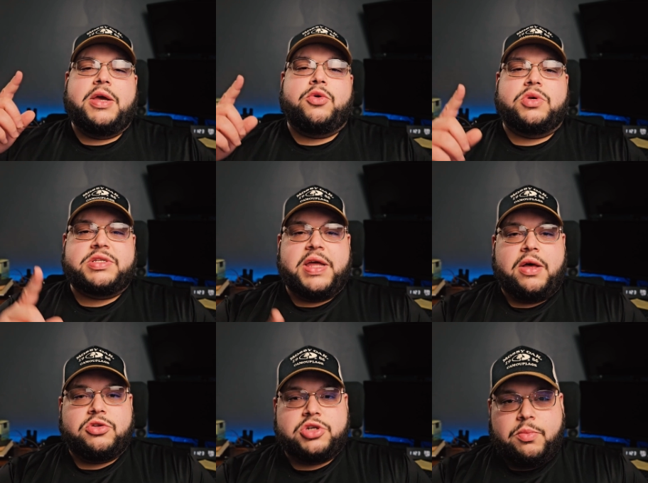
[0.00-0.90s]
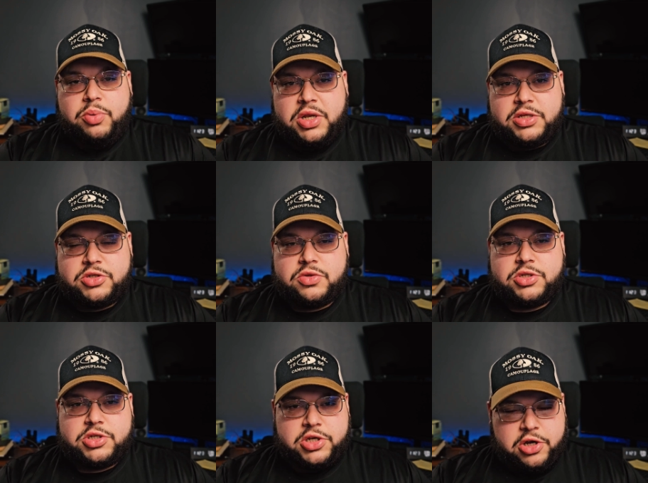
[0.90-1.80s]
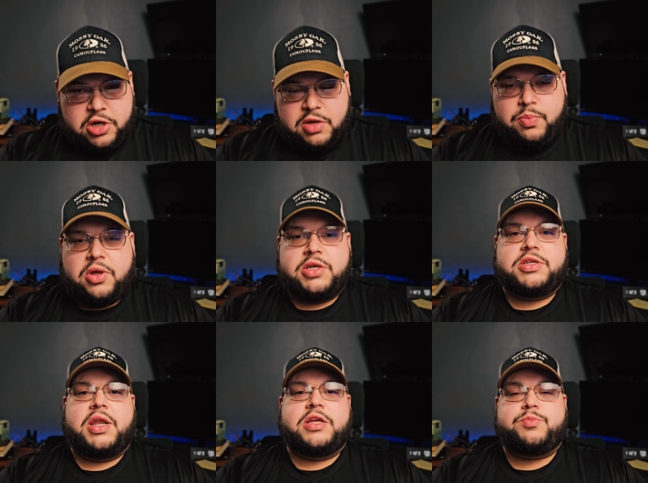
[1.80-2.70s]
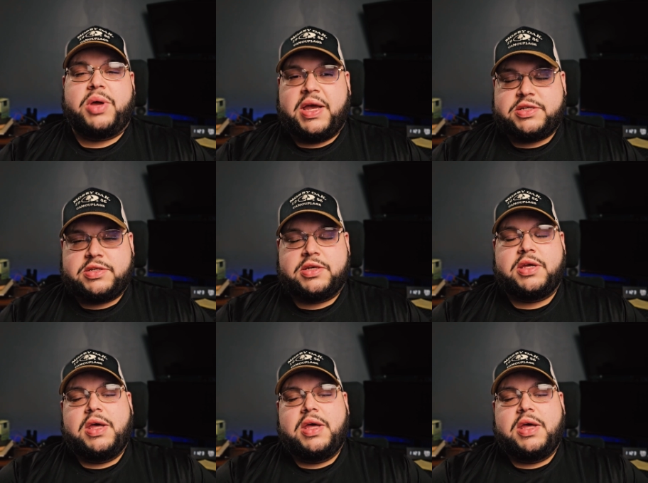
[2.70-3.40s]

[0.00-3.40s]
who is now jumping into the Security Plus and has passed it